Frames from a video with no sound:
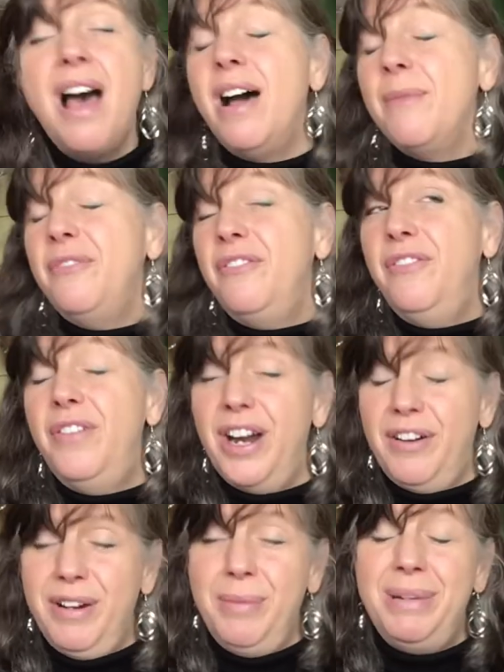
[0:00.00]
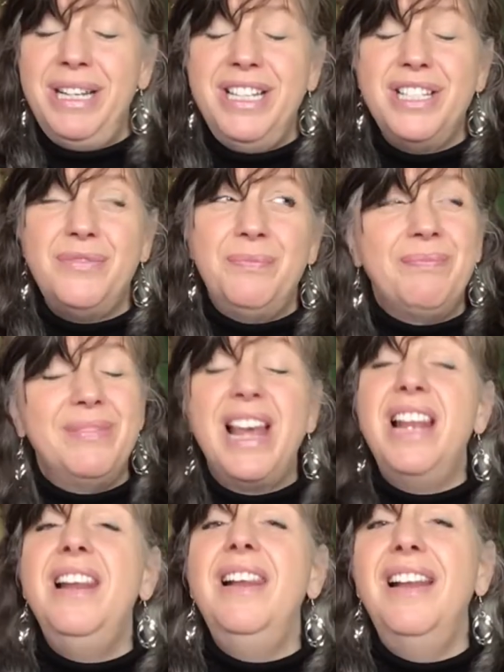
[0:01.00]
I'm very pleased. They're
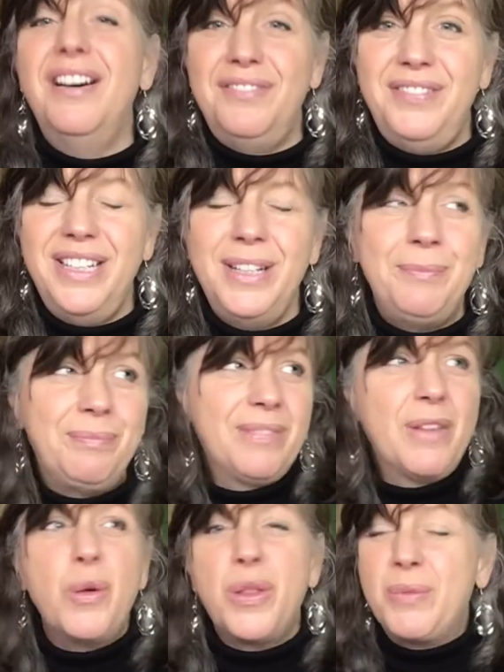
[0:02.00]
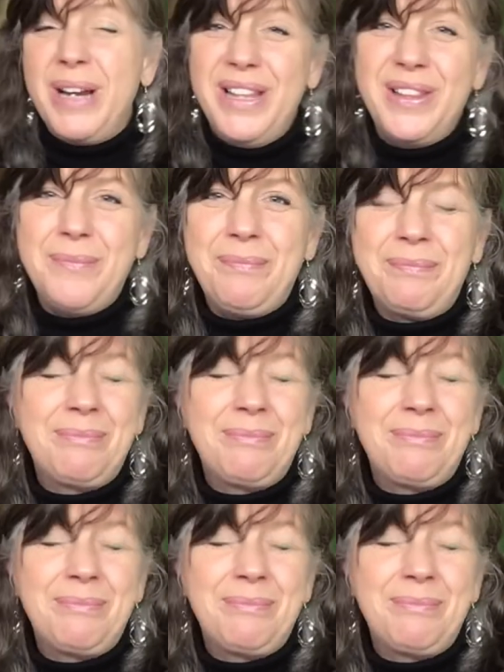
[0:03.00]
lovely. Got three of them.